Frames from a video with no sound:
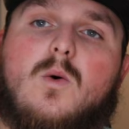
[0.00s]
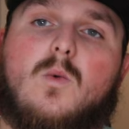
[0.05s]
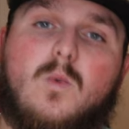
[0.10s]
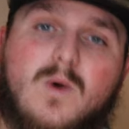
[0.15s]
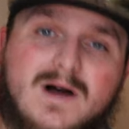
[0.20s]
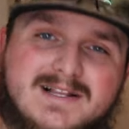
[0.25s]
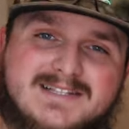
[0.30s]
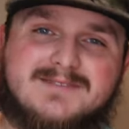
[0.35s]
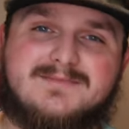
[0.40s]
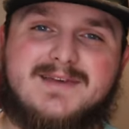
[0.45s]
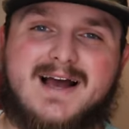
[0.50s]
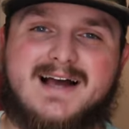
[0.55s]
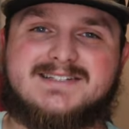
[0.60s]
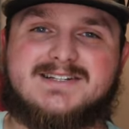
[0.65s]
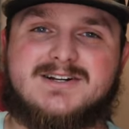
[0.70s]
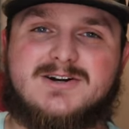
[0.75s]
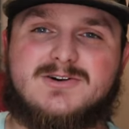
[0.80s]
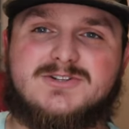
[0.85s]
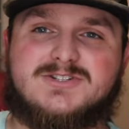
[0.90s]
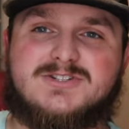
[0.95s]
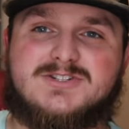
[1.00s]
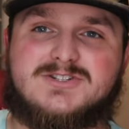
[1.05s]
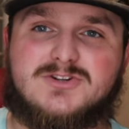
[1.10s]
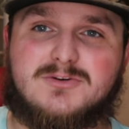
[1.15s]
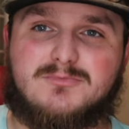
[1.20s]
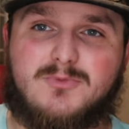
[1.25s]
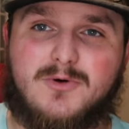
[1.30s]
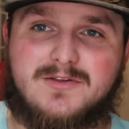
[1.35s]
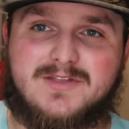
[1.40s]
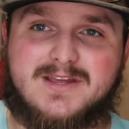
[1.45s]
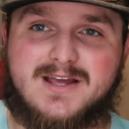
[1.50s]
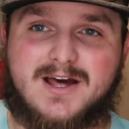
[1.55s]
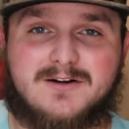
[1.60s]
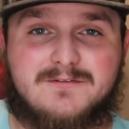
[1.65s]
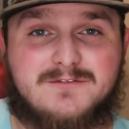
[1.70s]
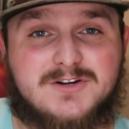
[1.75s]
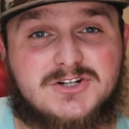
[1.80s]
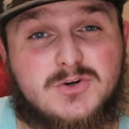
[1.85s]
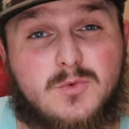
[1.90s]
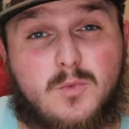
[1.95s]
What's up, guys and girls? This is your boy, The
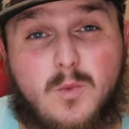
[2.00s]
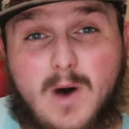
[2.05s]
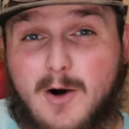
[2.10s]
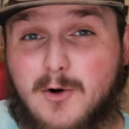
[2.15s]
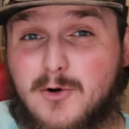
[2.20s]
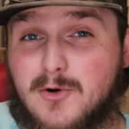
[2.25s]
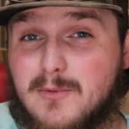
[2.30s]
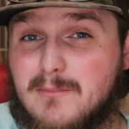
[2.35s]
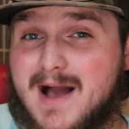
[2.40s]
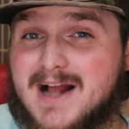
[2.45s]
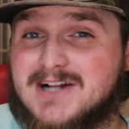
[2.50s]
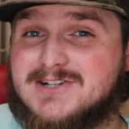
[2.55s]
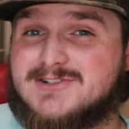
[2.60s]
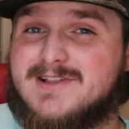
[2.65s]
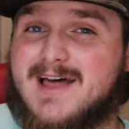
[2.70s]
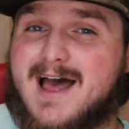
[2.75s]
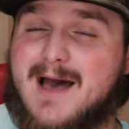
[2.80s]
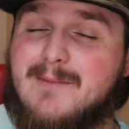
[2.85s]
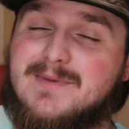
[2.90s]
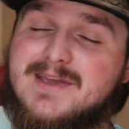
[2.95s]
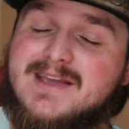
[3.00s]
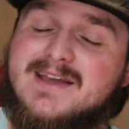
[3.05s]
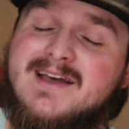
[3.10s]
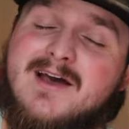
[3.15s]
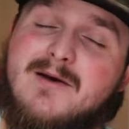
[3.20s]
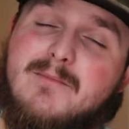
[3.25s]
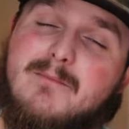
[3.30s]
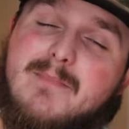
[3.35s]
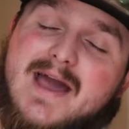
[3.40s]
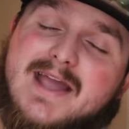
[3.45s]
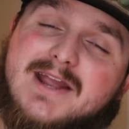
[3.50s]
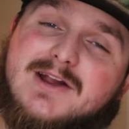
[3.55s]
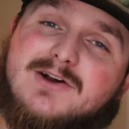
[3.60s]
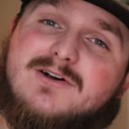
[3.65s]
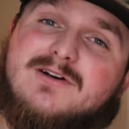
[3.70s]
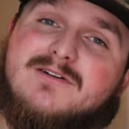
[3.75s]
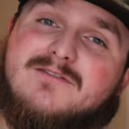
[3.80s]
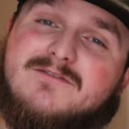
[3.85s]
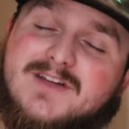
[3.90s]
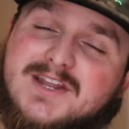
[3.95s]
Hunter Fisher. Welcome back to the Epi
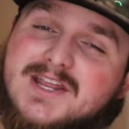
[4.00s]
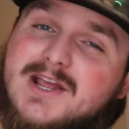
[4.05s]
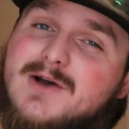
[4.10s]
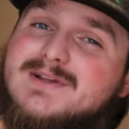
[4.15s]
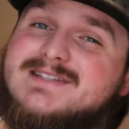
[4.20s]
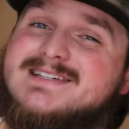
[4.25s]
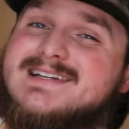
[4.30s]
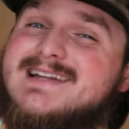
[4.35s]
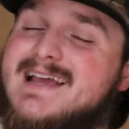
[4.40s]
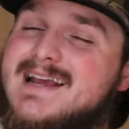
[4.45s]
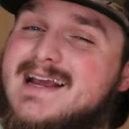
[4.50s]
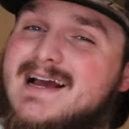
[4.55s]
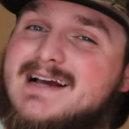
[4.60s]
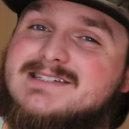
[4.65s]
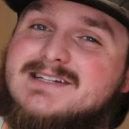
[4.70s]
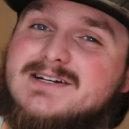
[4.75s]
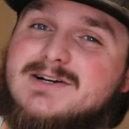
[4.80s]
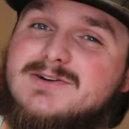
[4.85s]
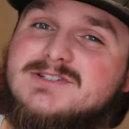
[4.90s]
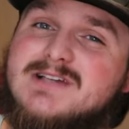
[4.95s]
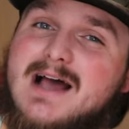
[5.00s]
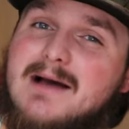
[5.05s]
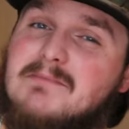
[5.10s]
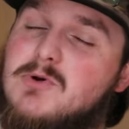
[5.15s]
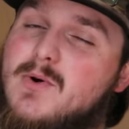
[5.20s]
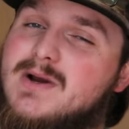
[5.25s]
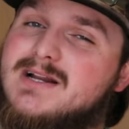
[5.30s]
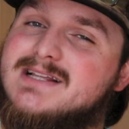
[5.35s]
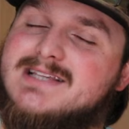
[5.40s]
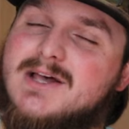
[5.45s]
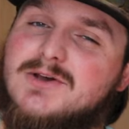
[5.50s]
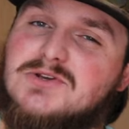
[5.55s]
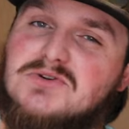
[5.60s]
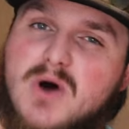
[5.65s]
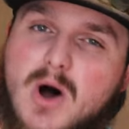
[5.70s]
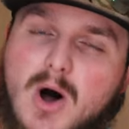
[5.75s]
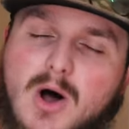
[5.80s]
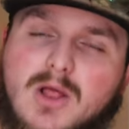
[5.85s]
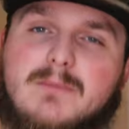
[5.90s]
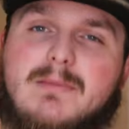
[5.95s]
Banger video. And today, guys and girls, I'm going to tell
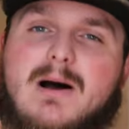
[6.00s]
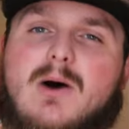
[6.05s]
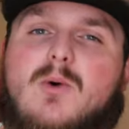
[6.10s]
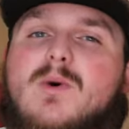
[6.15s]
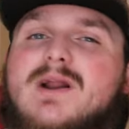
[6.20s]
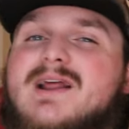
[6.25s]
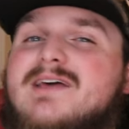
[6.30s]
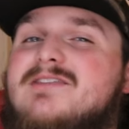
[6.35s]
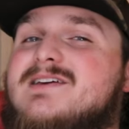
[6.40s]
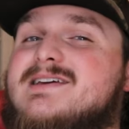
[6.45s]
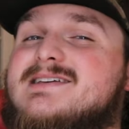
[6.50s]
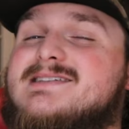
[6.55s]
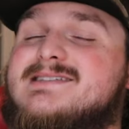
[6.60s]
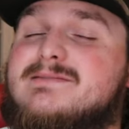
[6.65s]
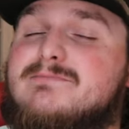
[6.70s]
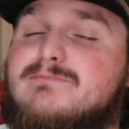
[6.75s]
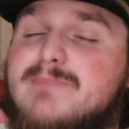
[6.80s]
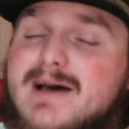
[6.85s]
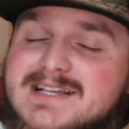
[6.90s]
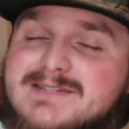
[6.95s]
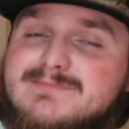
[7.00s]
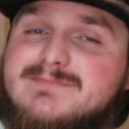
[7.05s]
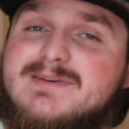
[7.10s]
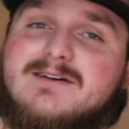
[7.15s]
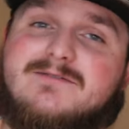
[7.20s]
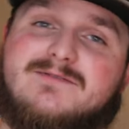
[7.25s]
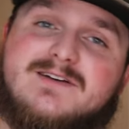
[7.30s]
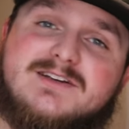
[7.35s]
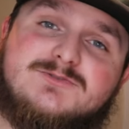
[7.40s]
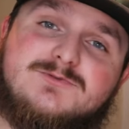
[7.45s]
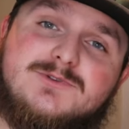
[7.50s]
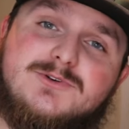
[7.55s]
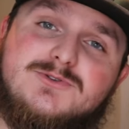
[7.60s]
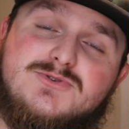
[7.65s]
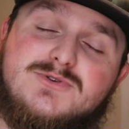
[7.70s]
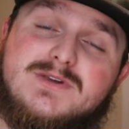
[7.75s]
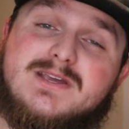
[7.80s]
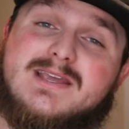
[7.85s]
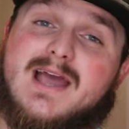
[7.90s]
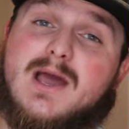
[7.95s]
you all about what I think is the best BFS reel
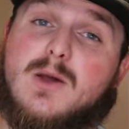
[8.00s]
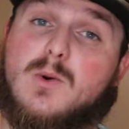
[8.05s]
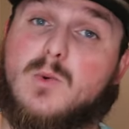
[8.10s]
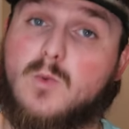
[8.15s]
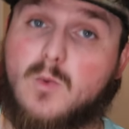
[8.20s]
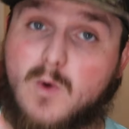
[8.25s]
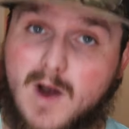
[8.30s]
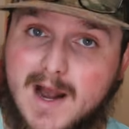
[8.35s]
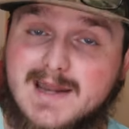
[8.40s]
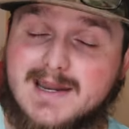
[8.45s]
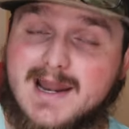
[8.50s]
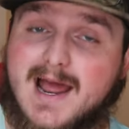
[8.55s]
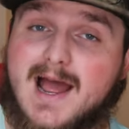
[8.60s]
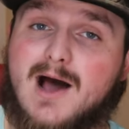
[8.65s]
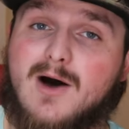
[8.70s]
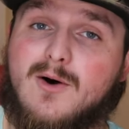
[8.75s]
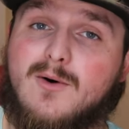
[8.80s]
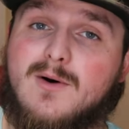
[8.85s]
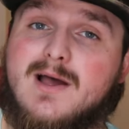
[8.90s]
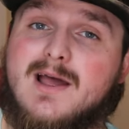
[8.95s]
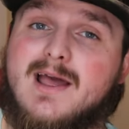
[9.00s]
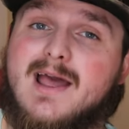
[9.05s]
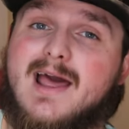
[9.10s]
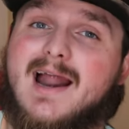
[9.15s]
you can get right now.